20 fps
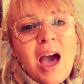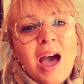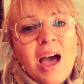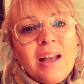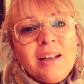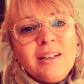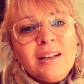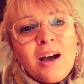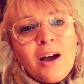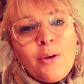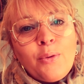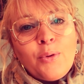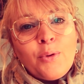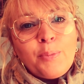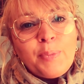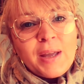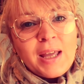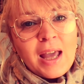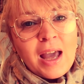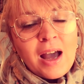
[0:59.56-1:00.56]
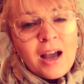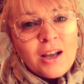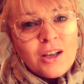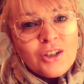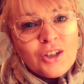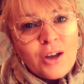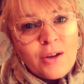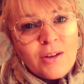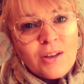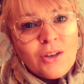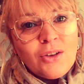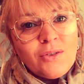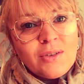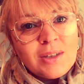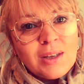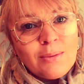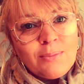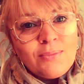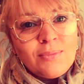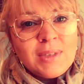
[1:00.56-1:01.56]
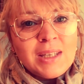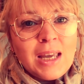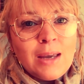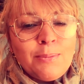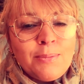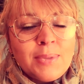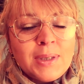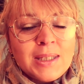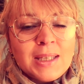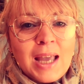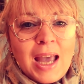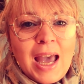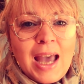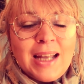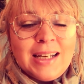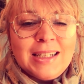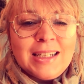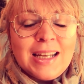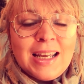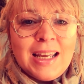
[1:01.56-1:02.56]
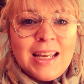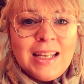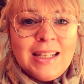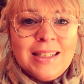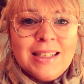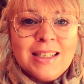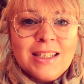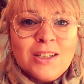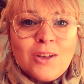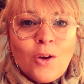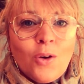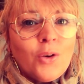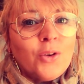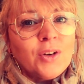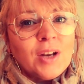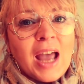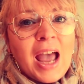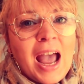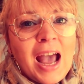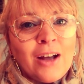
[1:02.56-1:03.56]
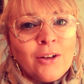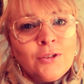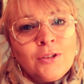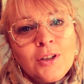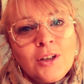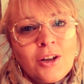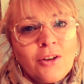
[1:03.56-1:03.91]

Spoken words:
and I will be showing you some tips and hints on how to